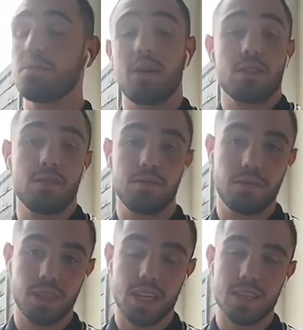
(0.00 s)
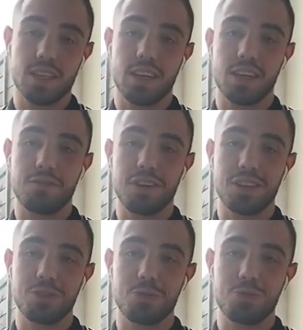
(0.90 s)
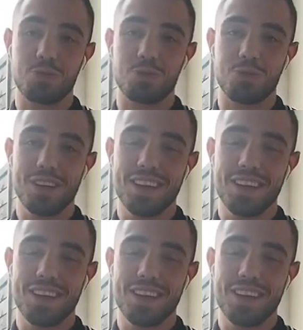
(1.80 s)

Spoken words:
was a massive Newcastle United fan. So